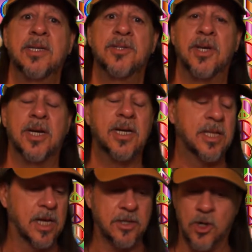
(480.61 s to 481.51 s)
and saying,
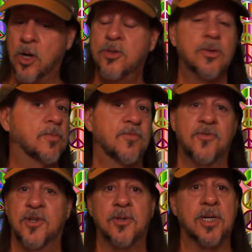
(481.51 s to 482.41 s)
and I talk to him
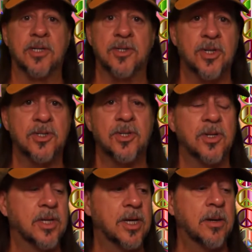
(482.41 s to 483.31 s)
very
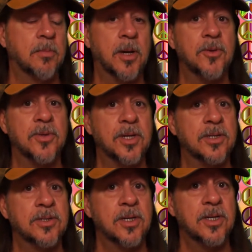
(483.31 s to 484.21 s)
consistently about
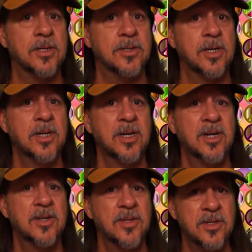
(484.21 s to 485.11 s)
this, is
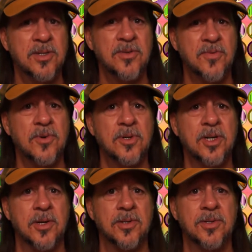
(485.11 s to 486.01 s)
this is for
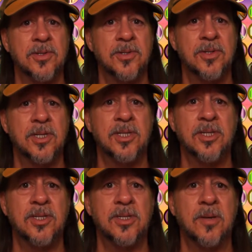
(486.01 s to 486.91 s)
adults. This
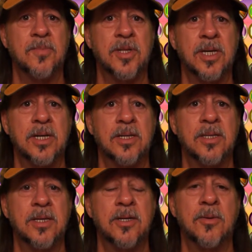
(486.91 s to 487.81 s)
is something
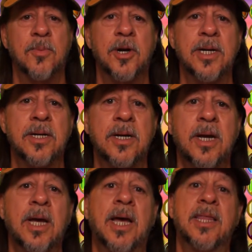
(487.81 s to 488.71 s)
that your brain,
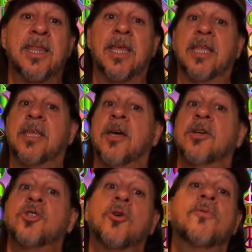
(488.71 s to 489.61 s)
that
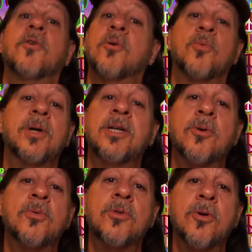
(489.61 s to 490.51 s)
so far we
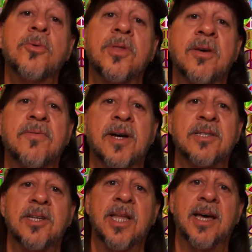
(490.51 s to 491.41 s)
don't know the
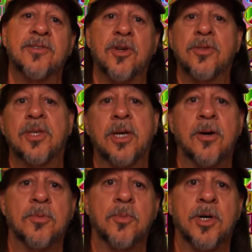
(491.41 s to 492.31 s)
effect it has on the
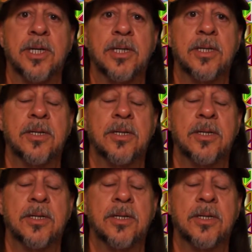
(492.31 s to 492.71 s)
young brain.